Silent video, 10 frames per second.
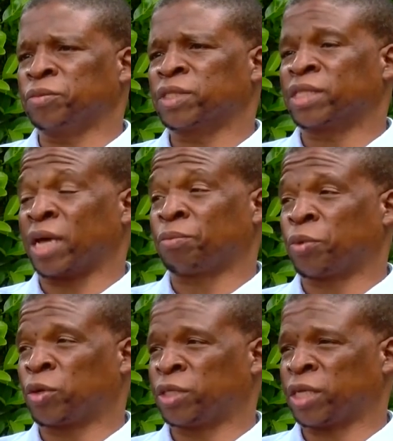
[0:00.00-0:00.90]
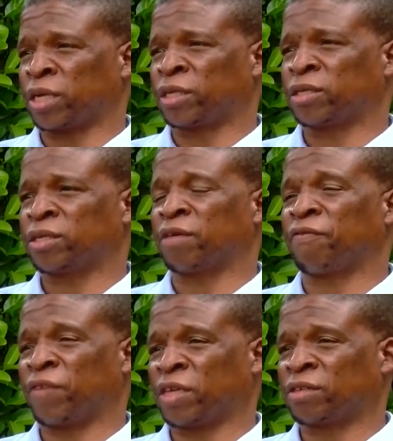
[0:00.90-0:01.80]
That project, the
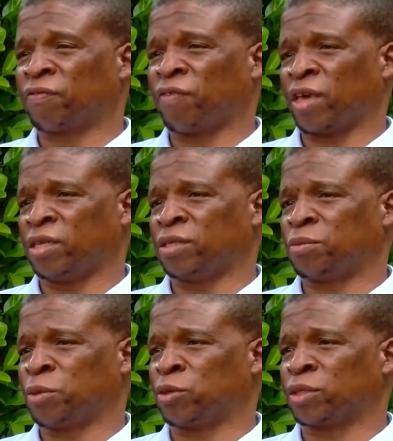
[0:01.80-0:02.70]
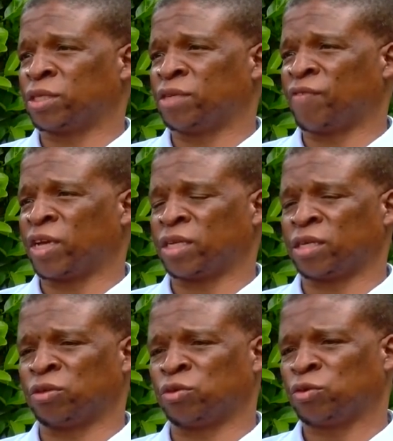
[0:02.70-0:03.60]
first phase, because it's divided
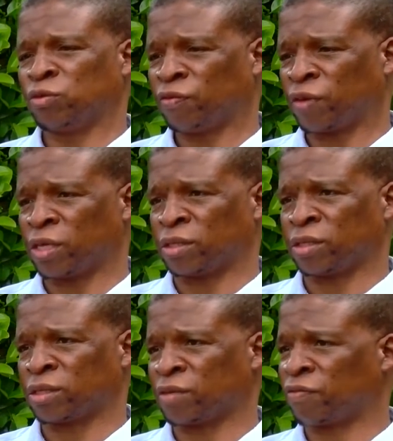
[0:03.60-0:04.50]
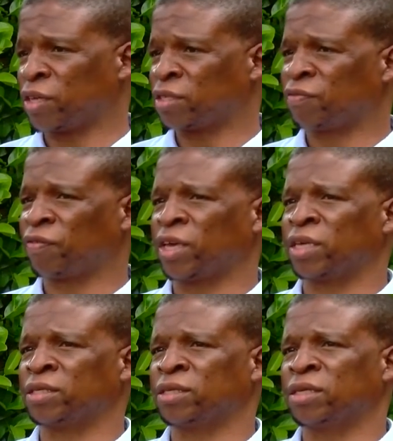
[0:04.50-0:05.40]
into 2 phases, the first
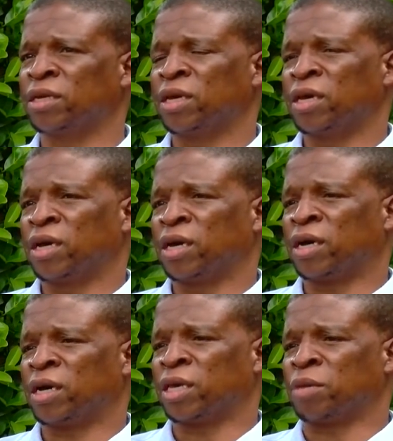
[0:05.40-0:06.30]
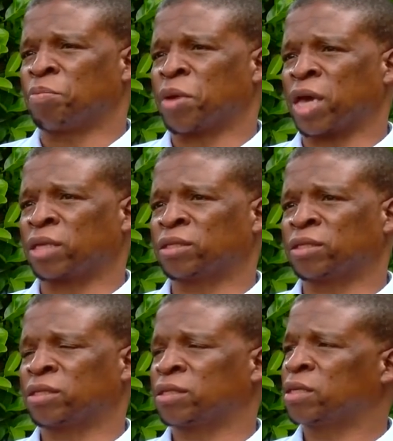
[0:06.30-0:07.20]
phase
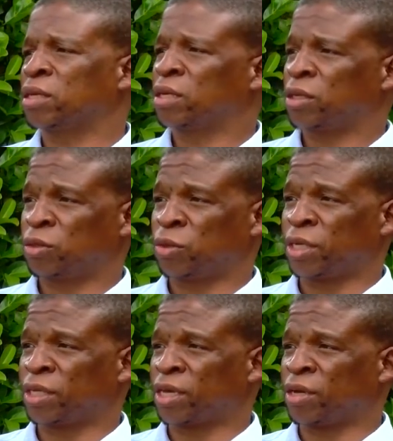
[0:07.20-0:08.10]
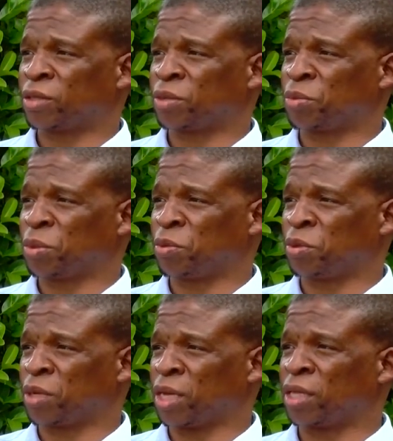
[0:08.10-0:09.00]
impacts 20,000
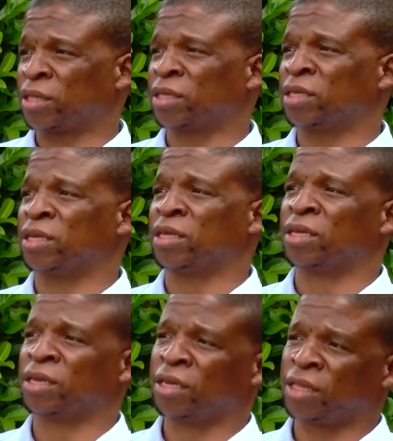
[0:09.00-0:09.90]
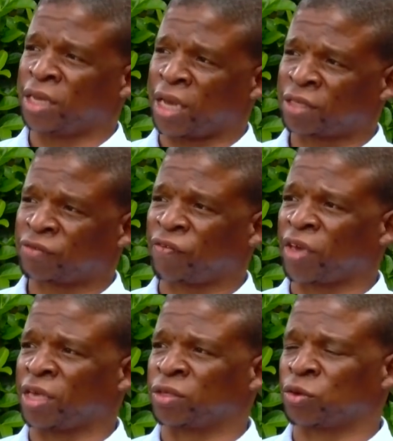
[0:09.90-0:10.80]
people, and the last
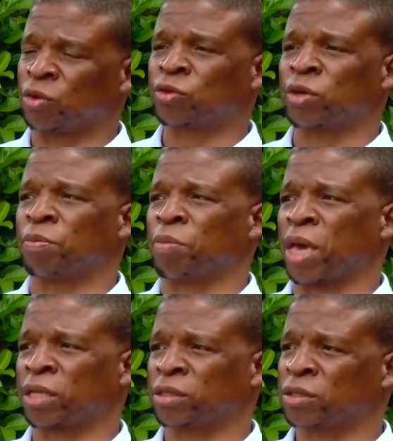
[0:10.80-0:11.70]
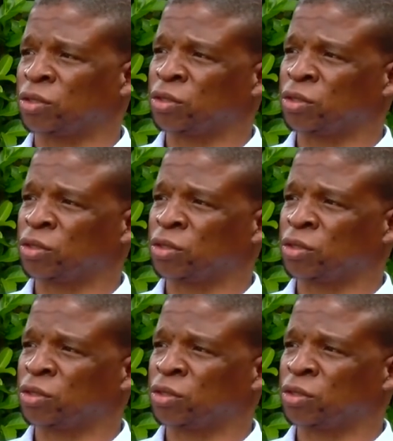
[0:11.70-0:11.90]
phase also impacts